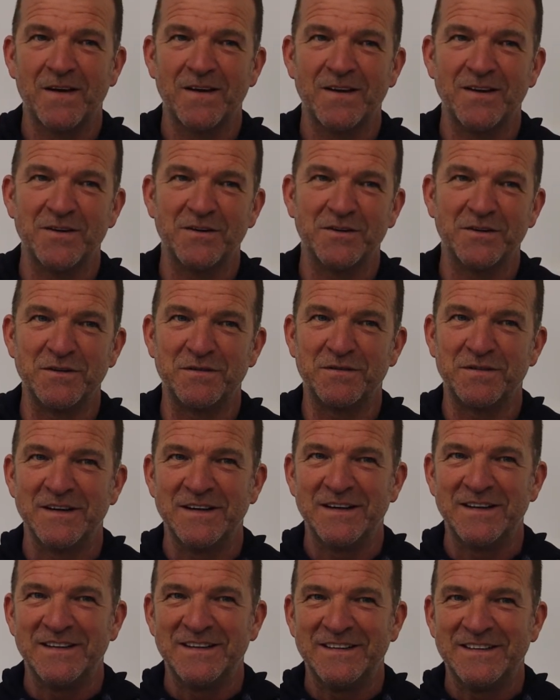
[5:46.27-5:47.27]
you know, if
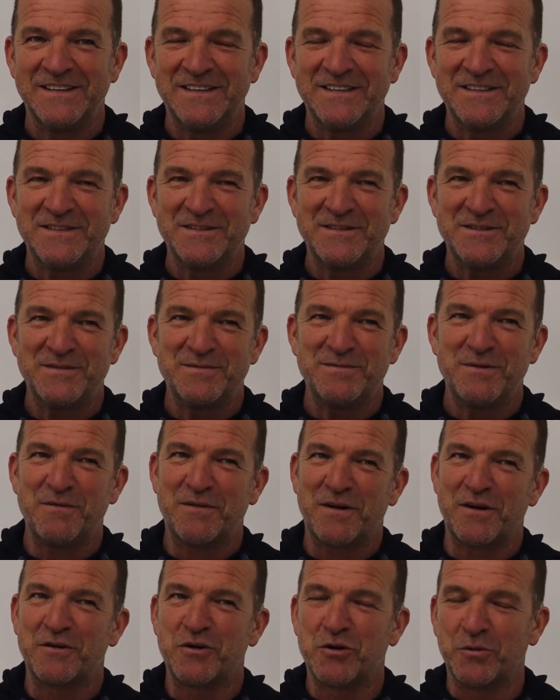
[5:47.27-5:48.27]
we've
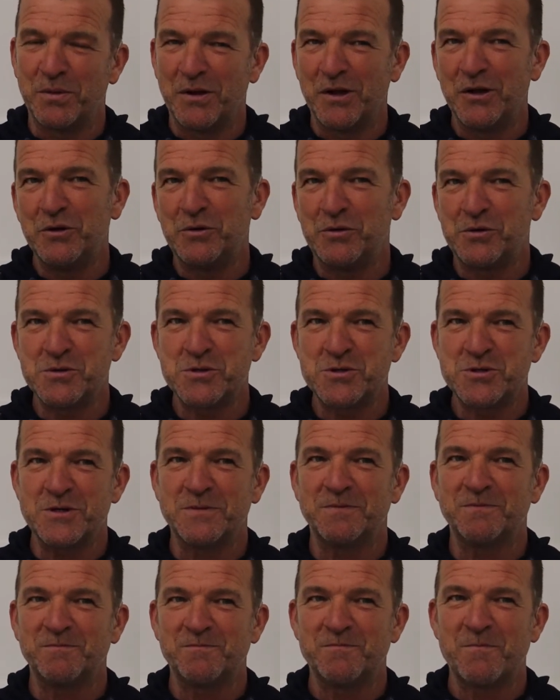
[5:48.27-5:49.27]
had a couple of loans
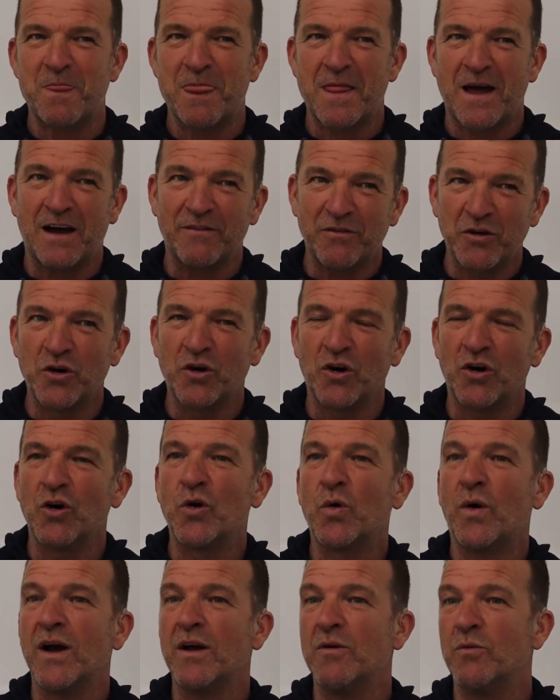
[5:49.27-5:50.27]
that haven't gone
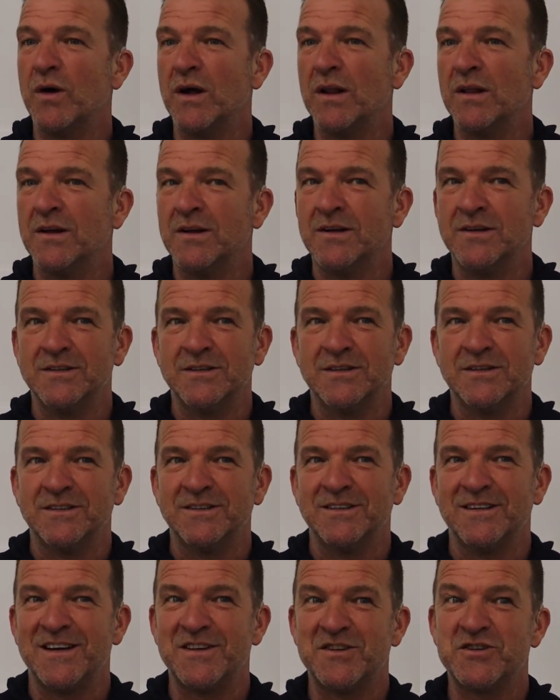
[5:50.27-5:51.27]
quite well
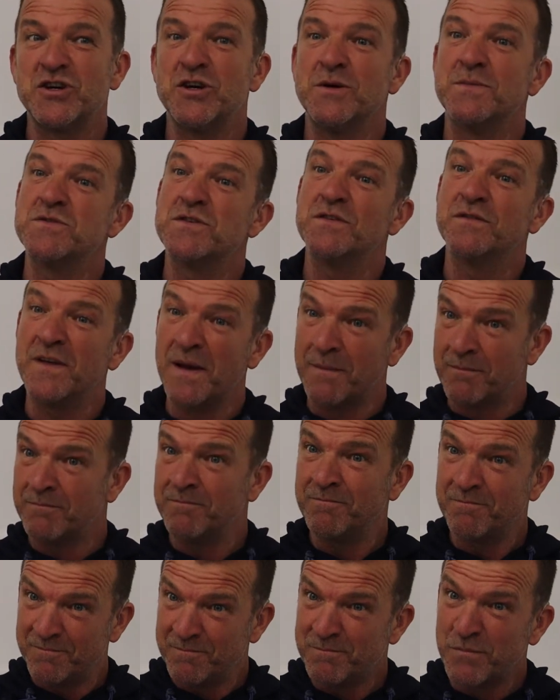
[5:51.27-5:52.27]
in terms of them
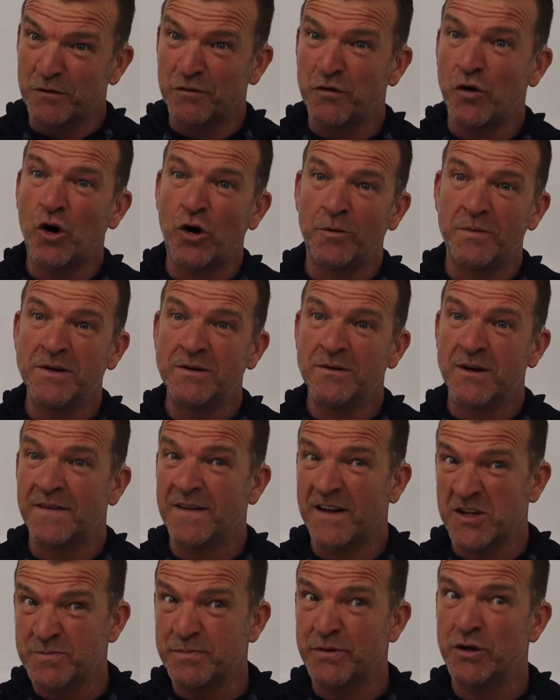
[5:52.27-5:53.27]
performing,
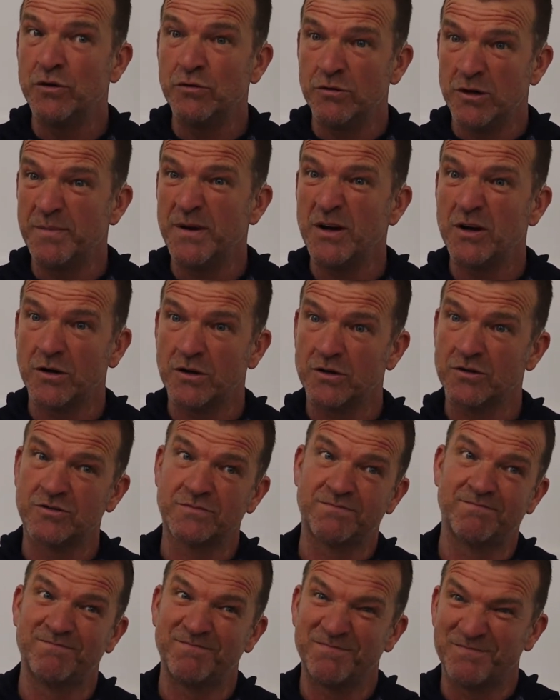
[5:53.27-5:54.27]
and that's purely
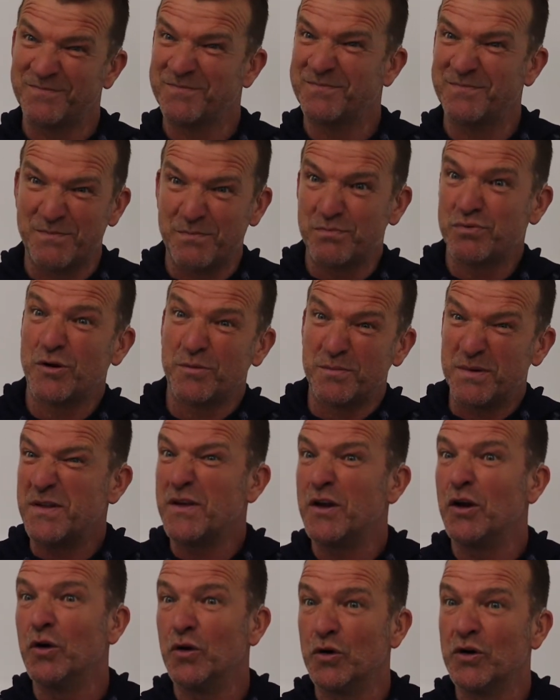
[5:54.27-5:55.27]
because probably
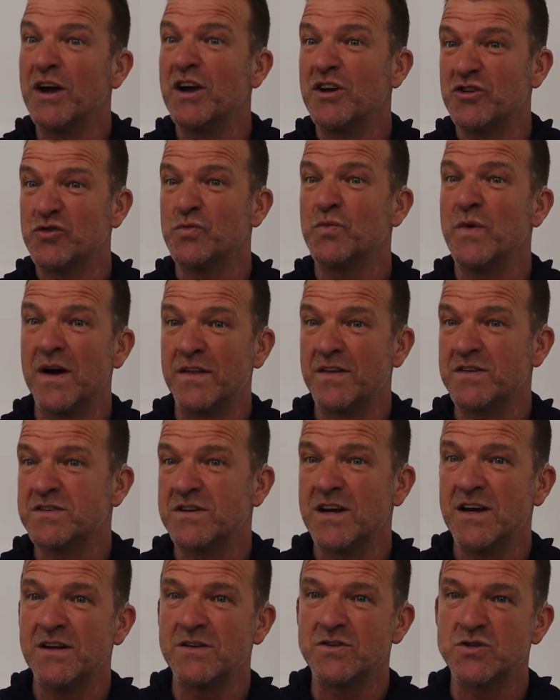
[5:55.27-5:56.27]
the location where they're
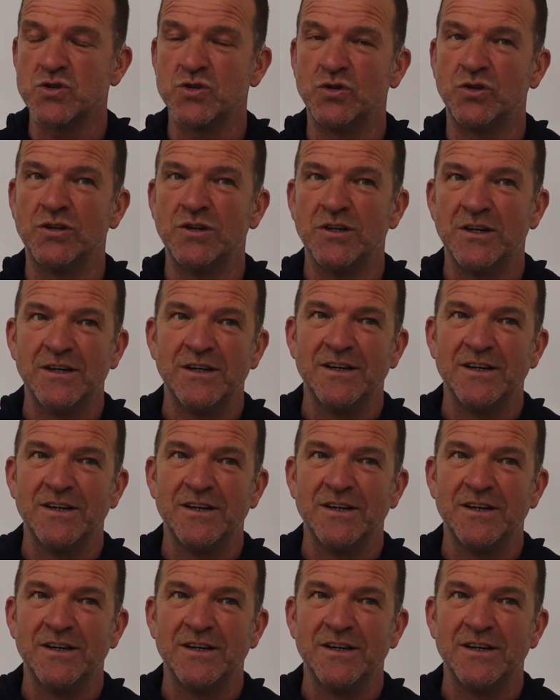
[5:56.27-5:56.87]
staying. So